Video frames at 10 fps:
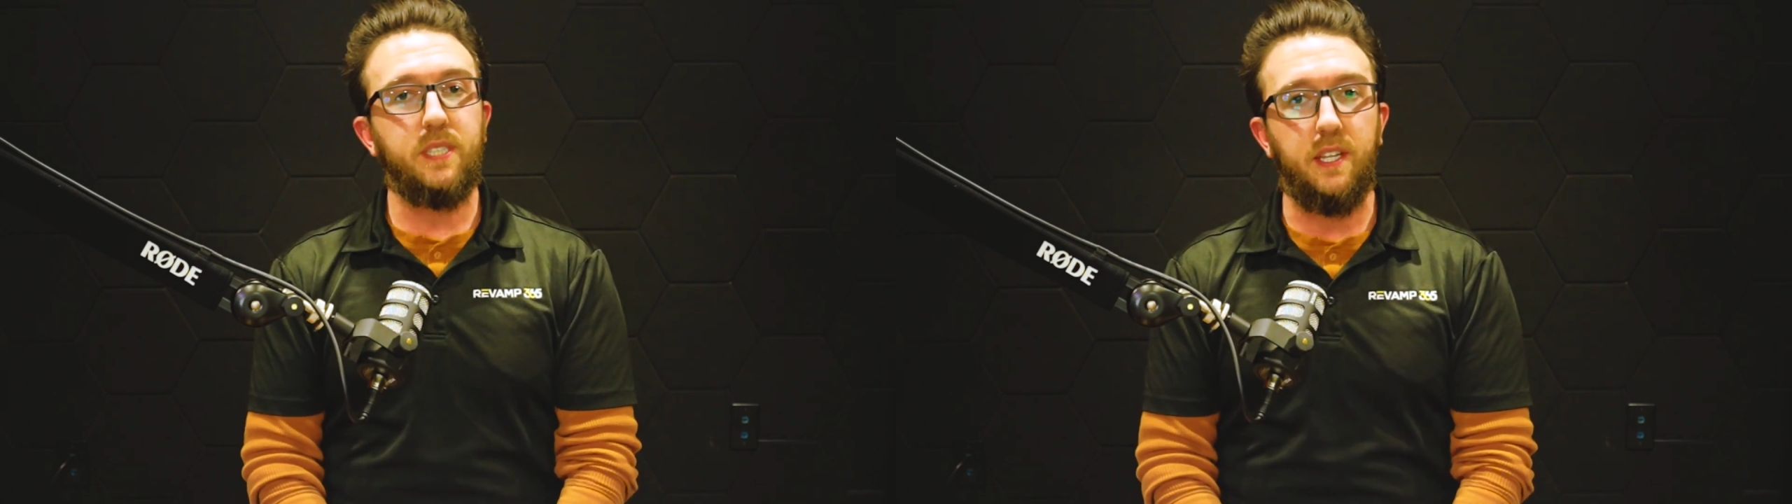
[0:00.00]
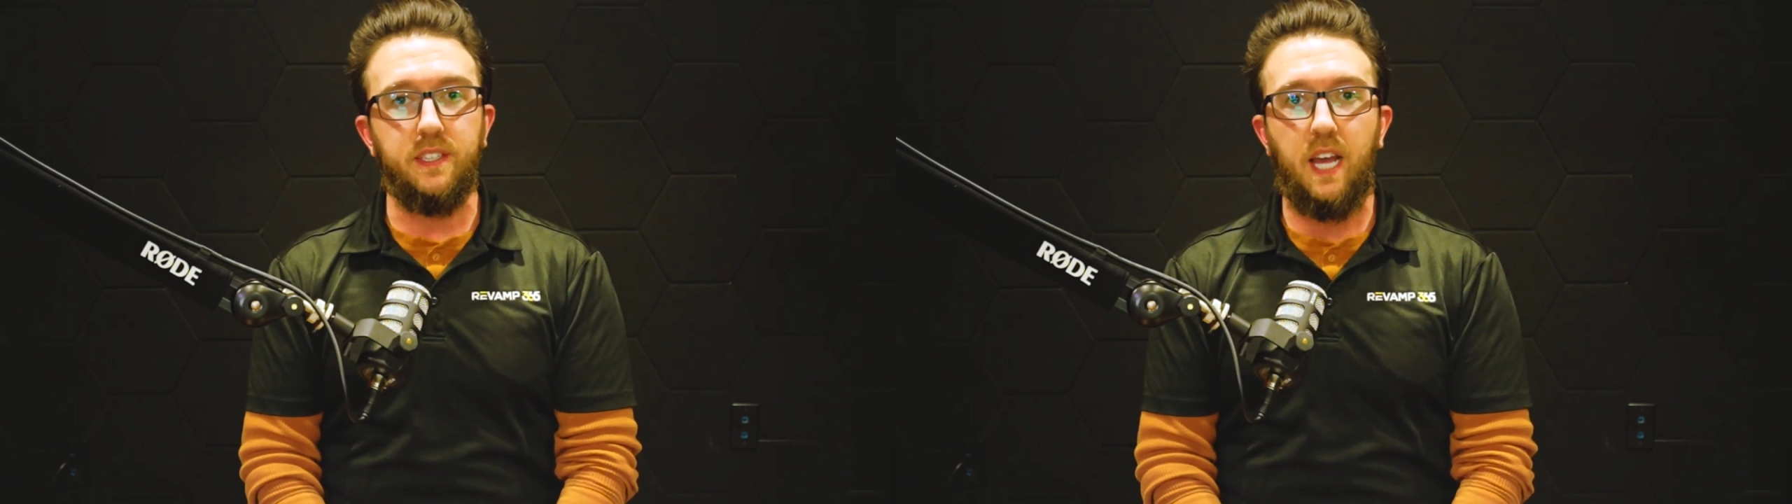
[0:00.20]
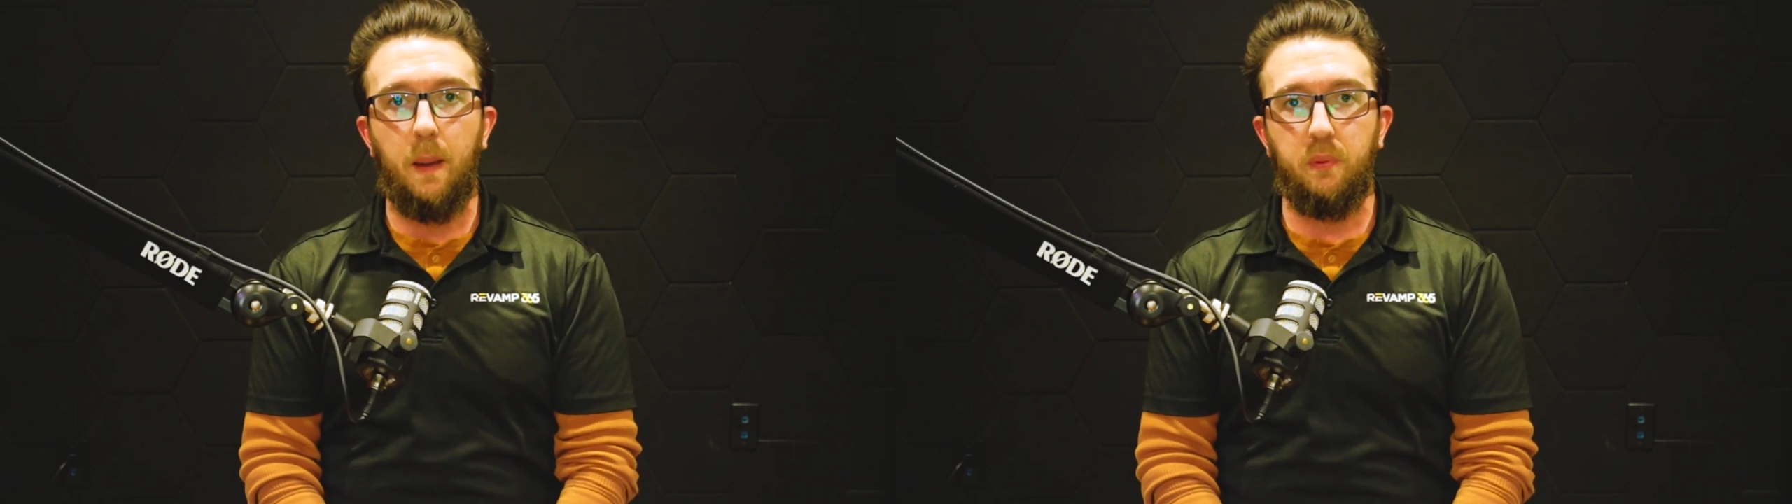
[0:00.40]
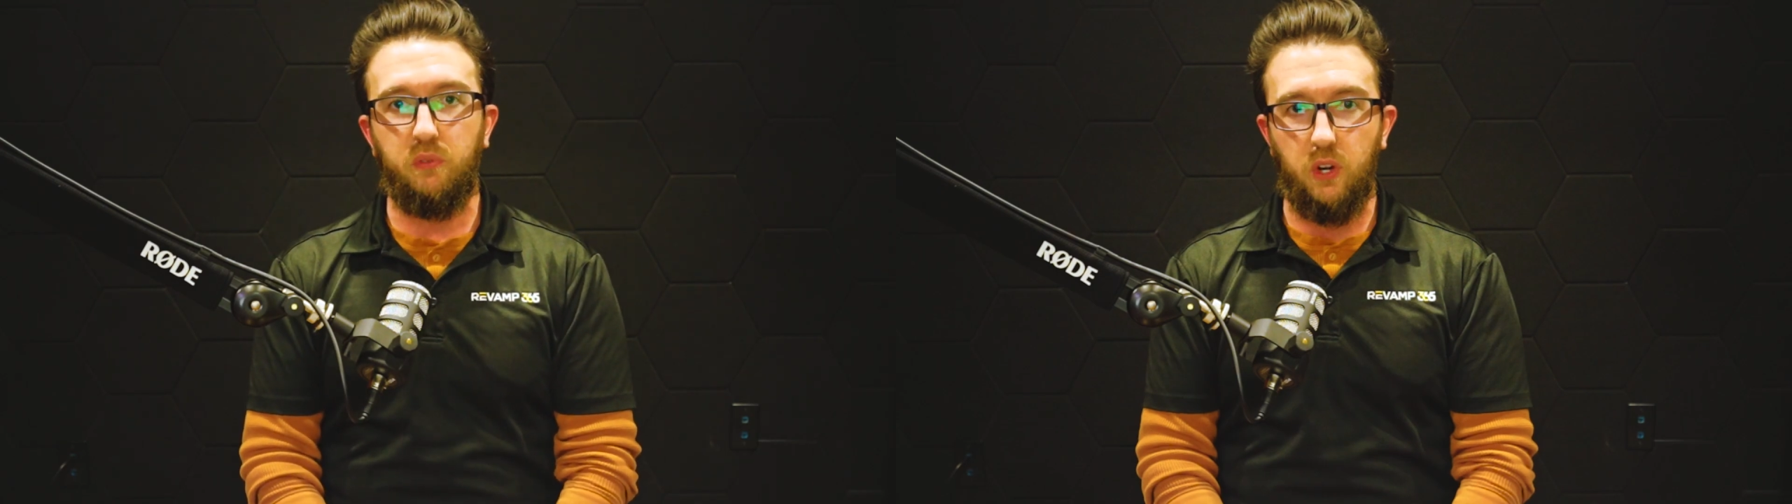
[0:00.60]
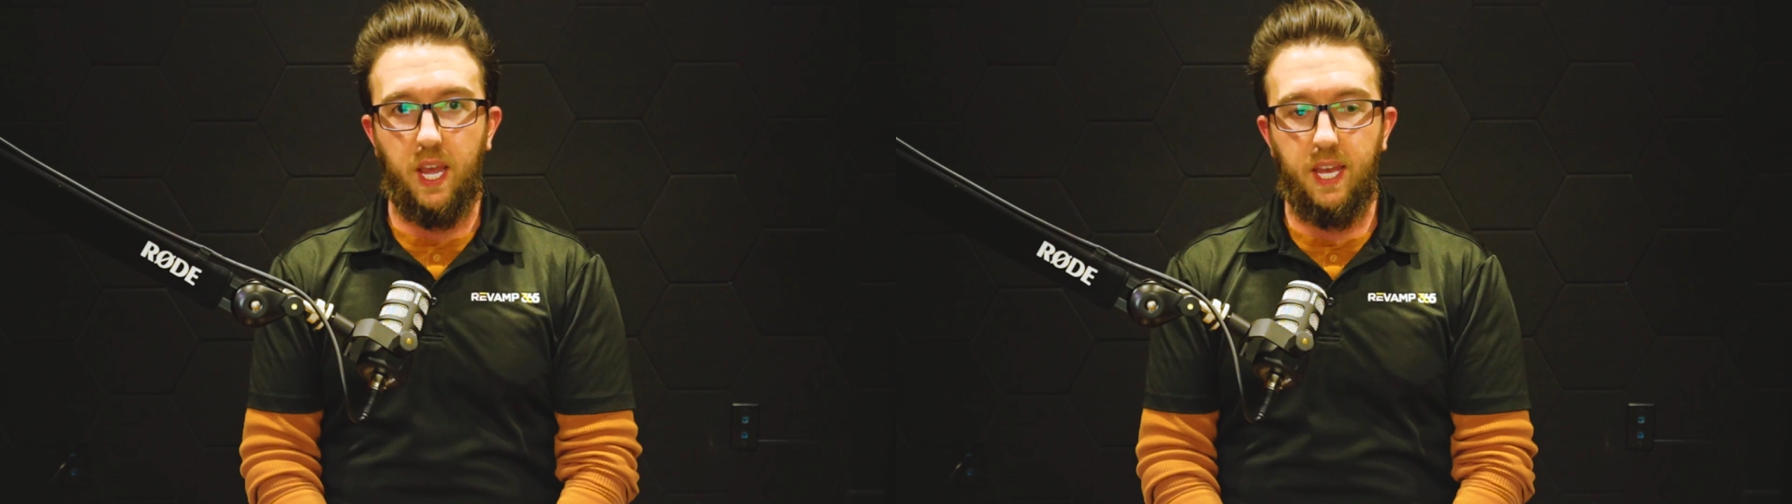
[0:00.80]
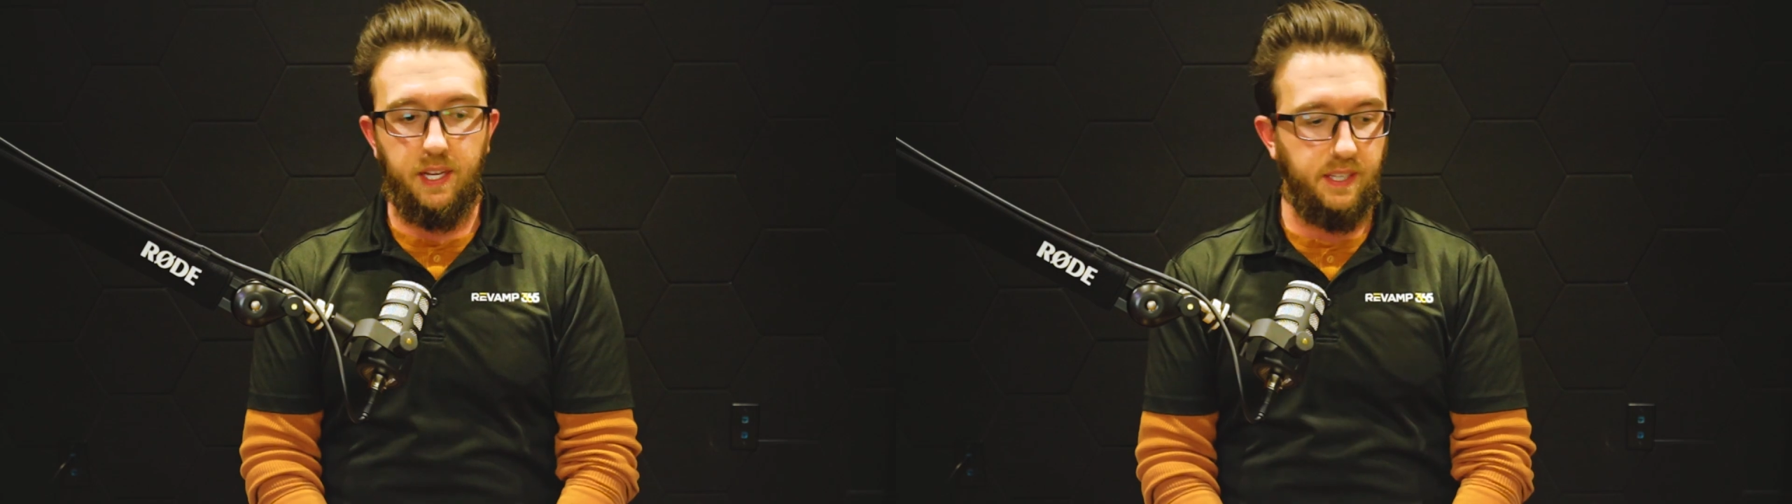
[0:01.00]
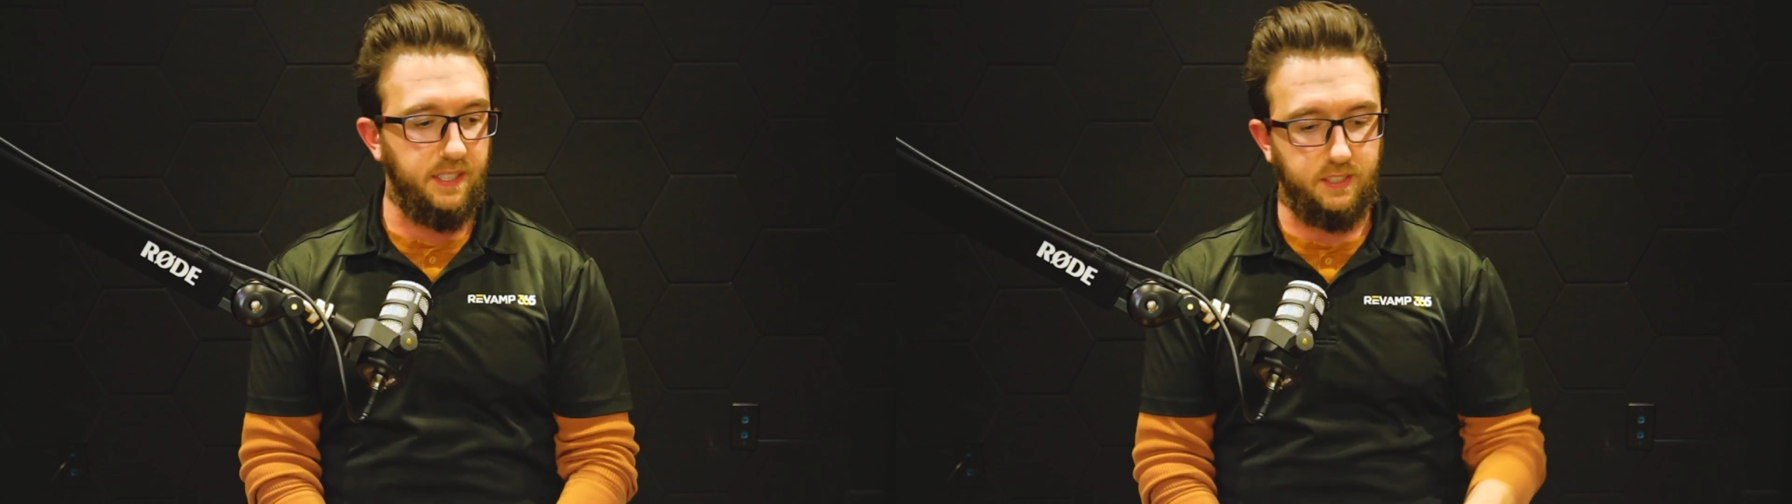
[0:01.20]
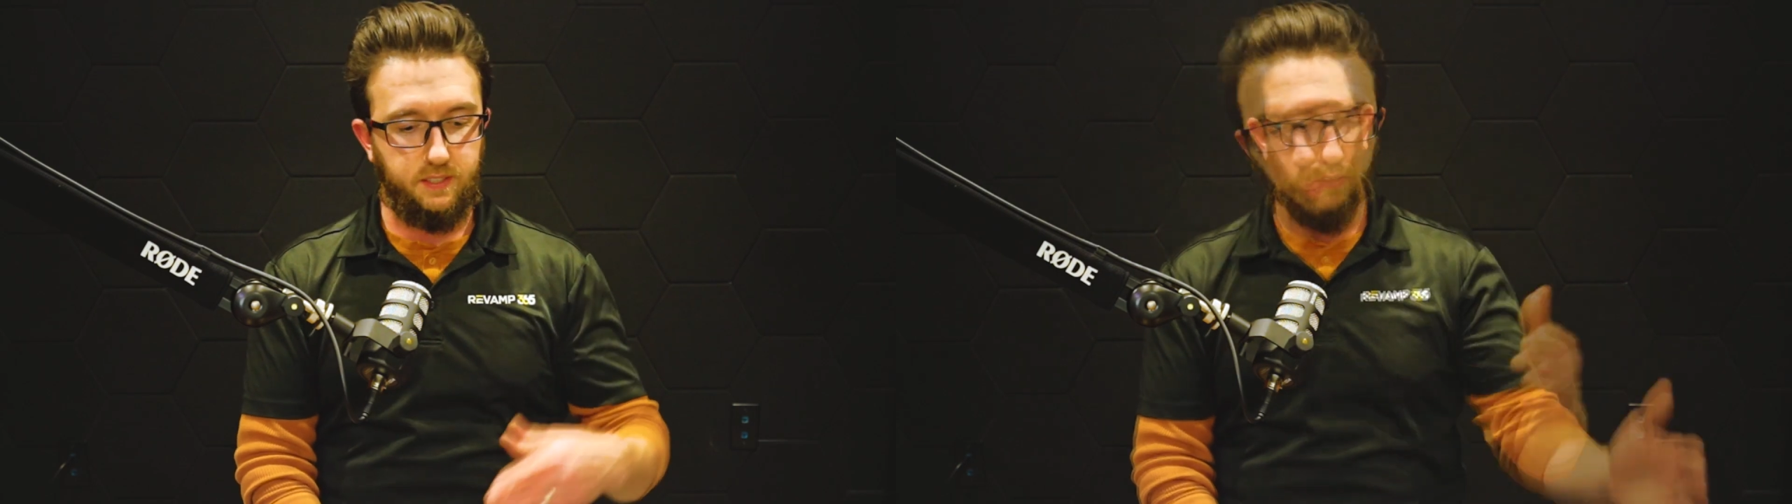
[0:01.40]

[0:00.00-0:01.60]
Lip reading: to the top of your head is,